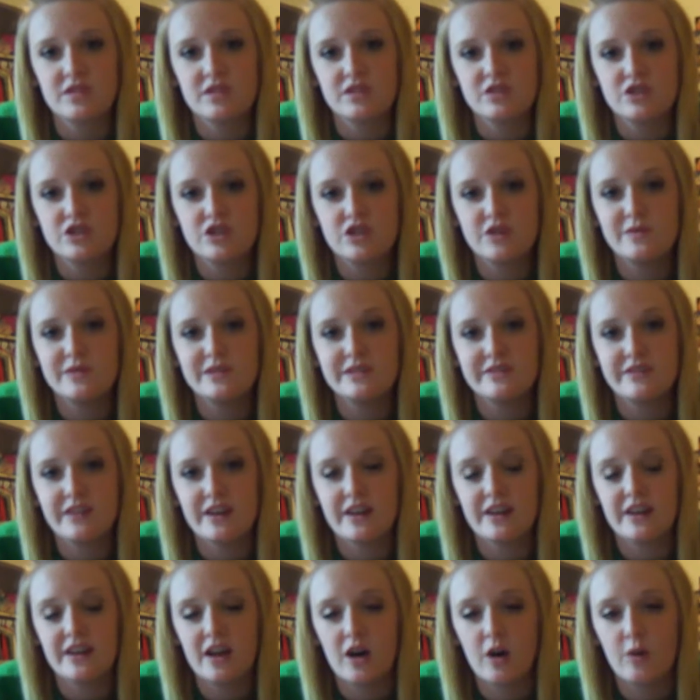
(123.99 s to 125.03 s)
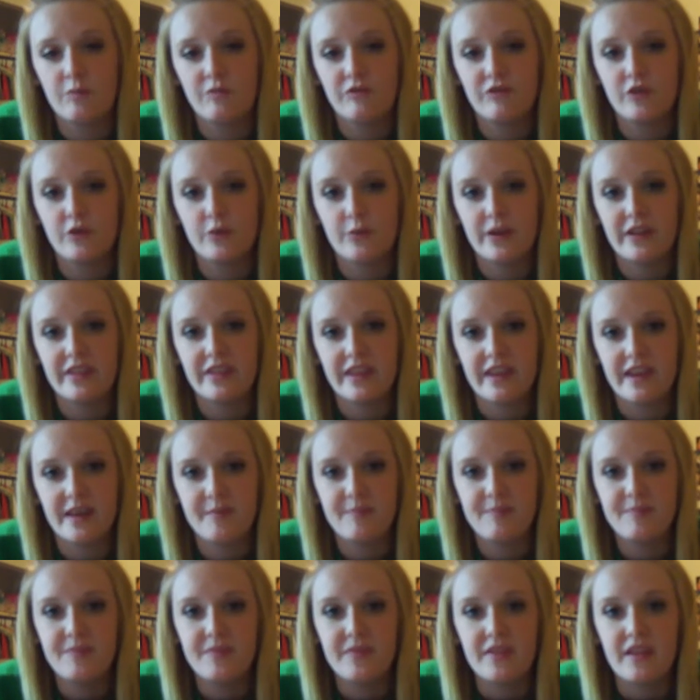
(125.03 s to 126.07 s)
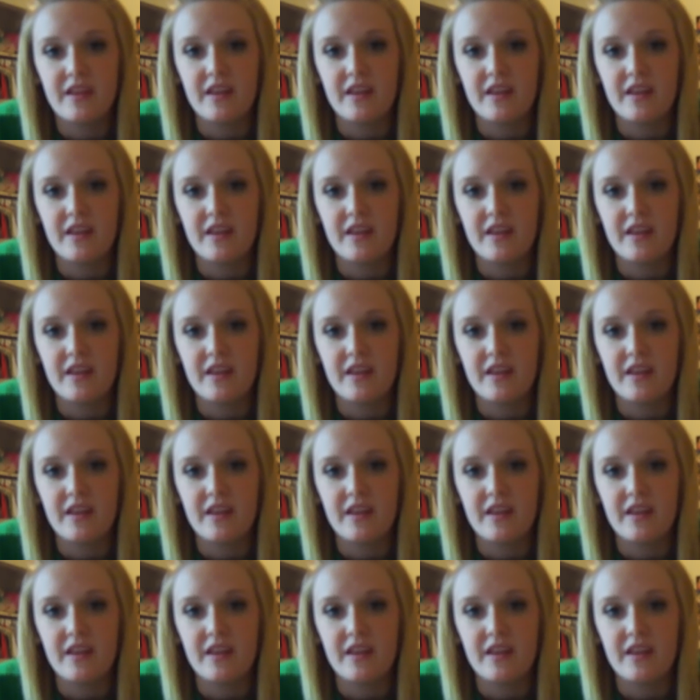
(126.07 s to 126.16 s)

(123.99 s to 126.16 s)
she was very helpful with him,